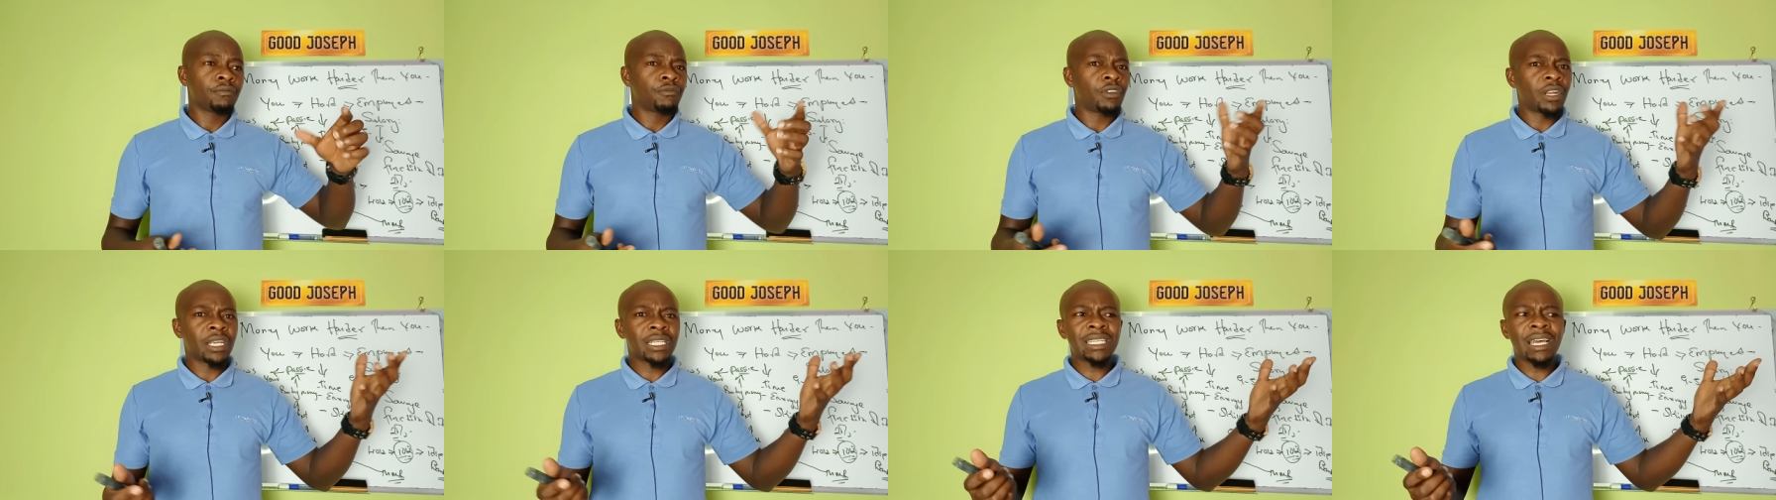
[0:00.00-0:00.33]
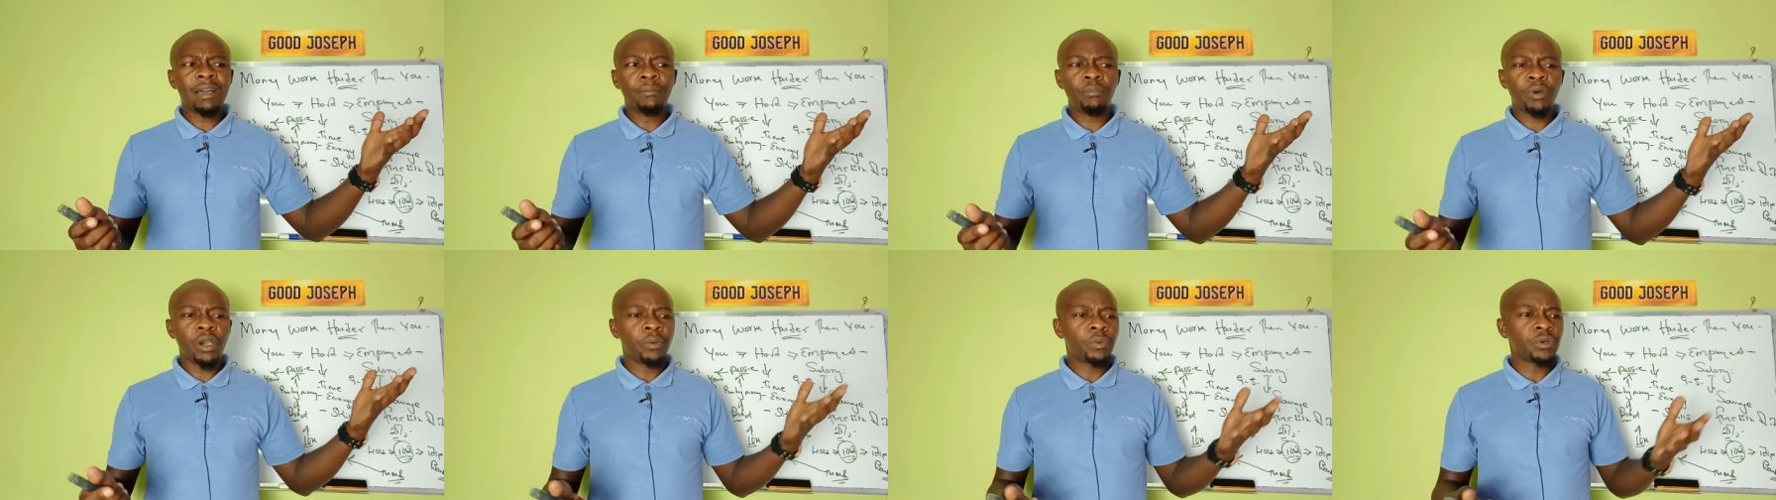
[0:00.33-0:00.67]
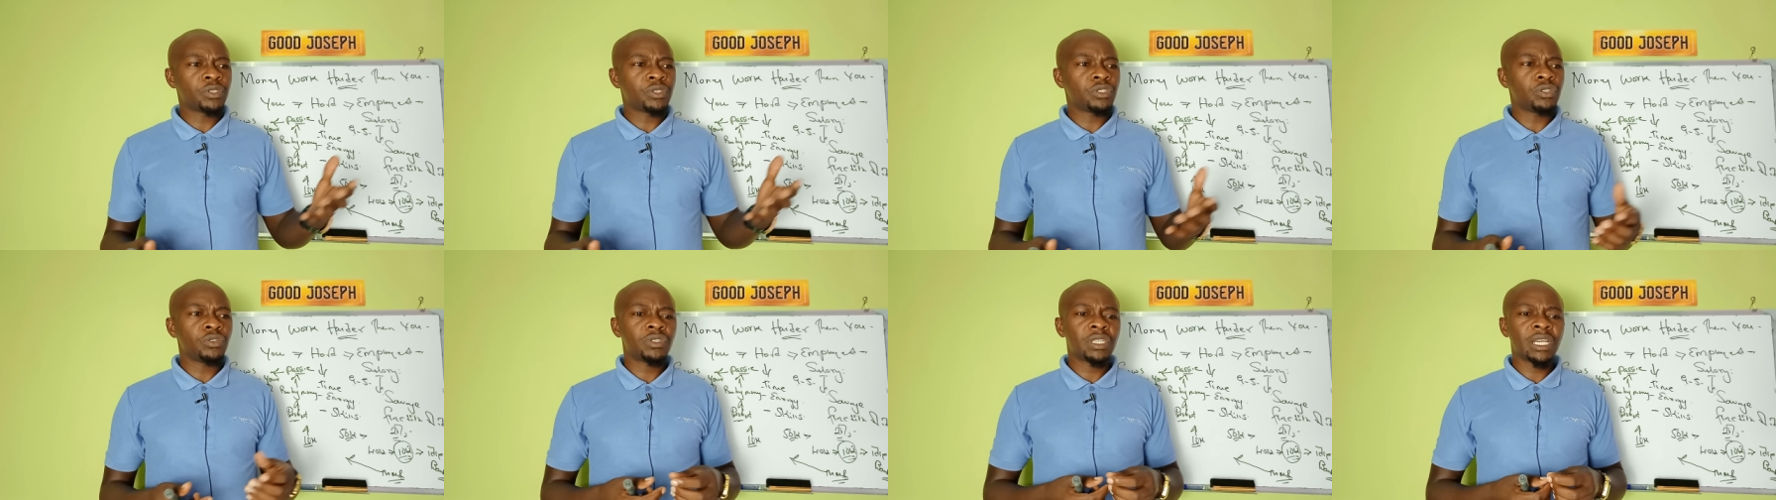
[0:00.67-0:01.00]
For example, I
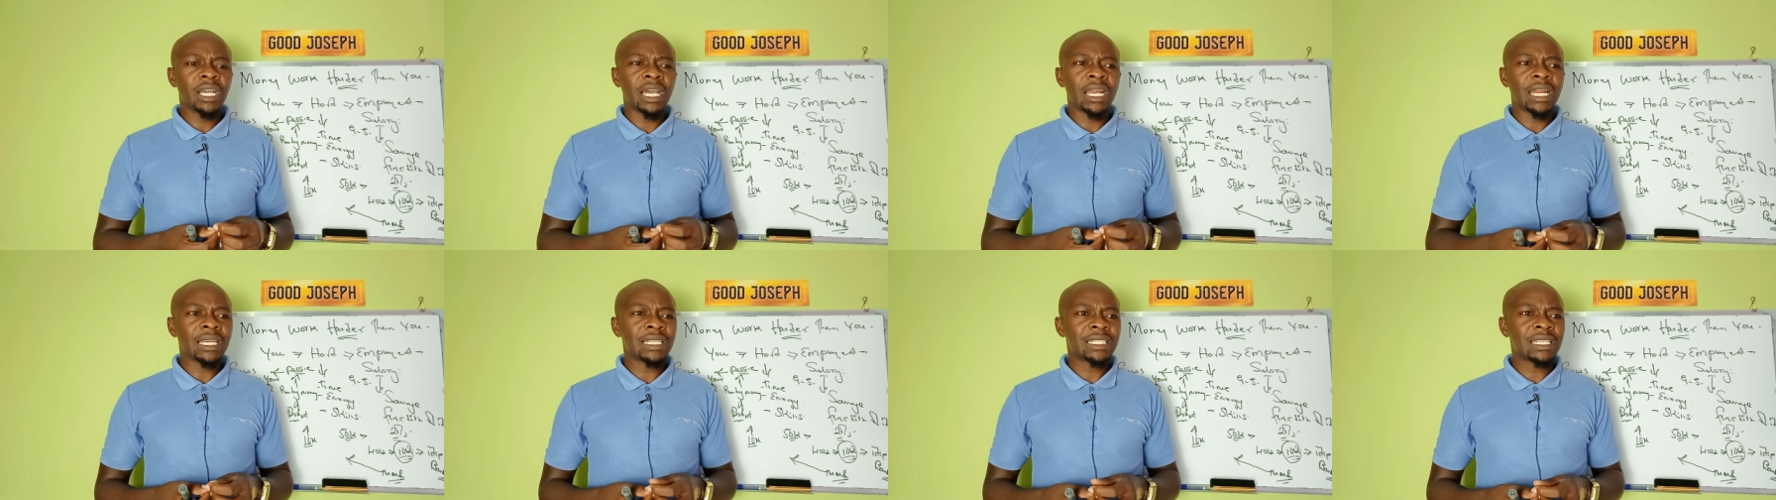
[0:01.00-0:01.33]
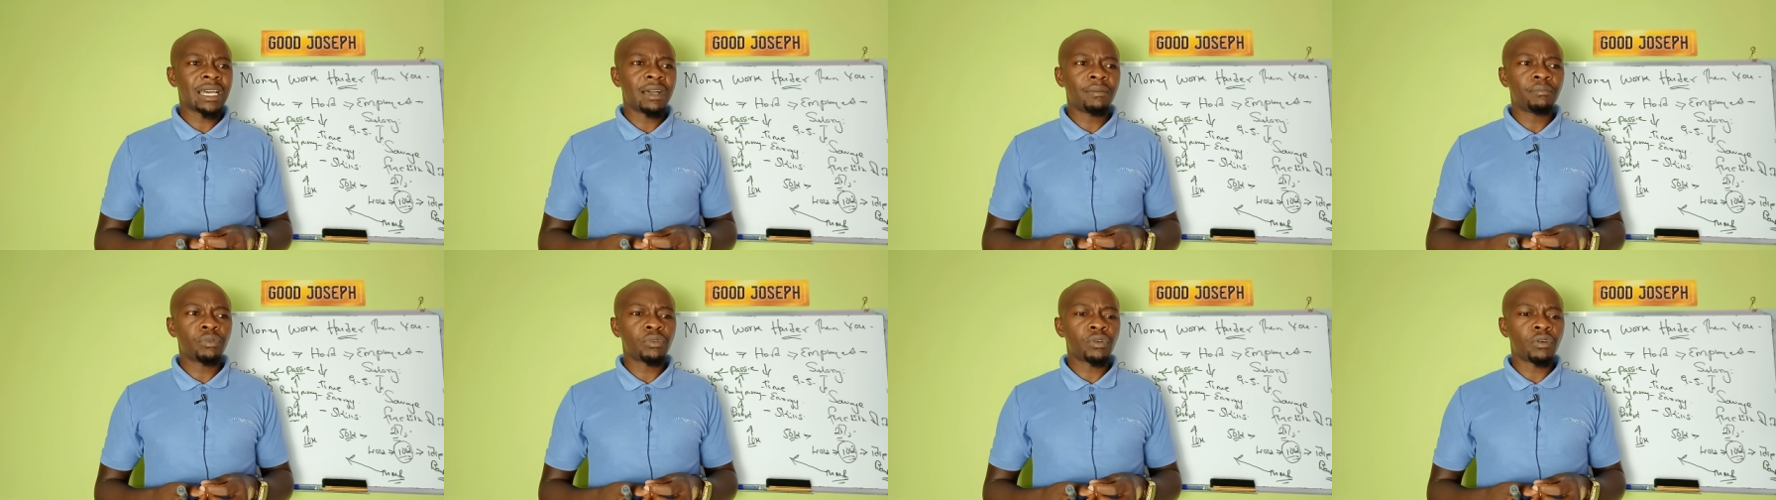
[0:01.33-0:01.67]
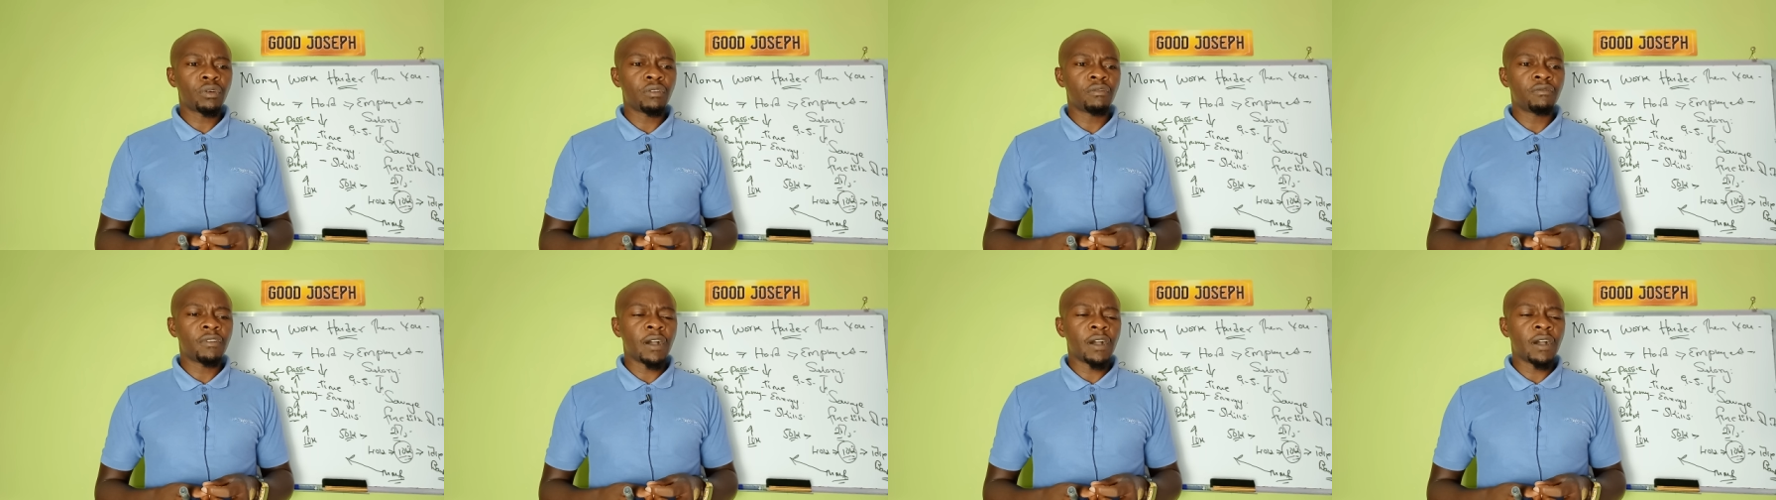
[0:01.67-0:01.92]
was using an example of